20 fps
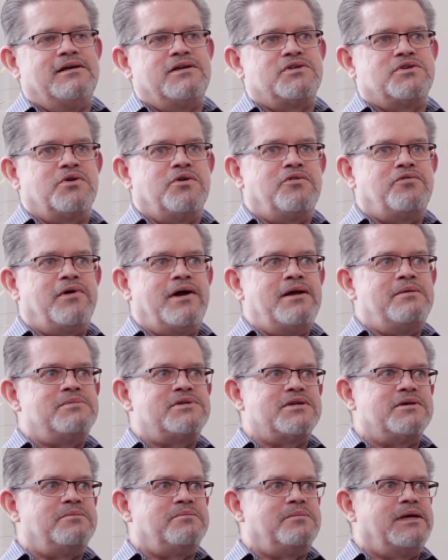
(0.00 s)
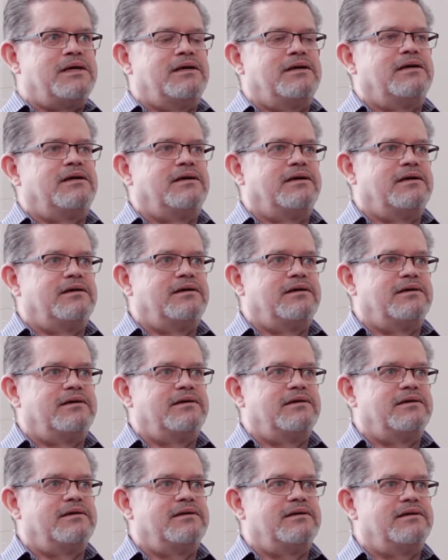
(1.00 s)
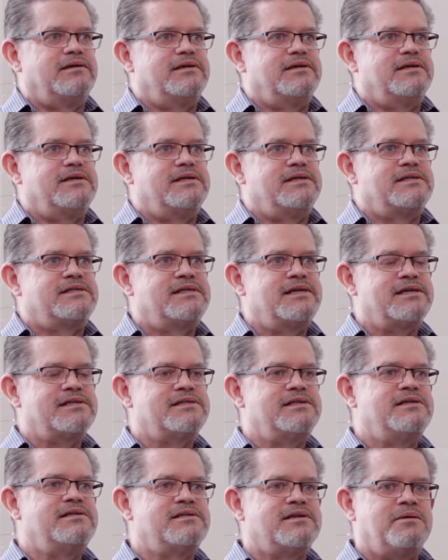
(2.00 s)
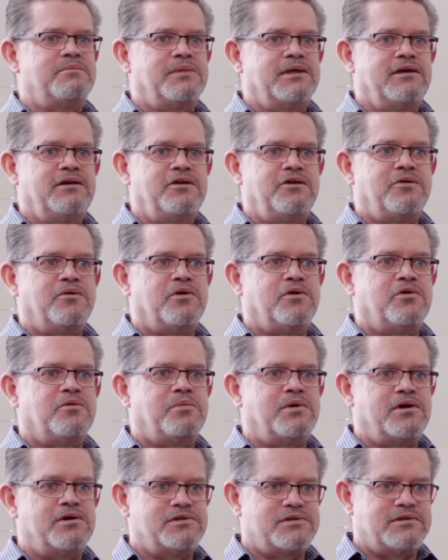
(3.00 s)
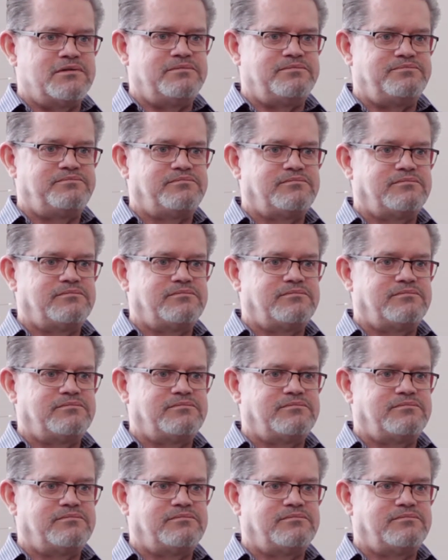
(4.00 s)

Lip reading: So if I'm some 60-something-year-old person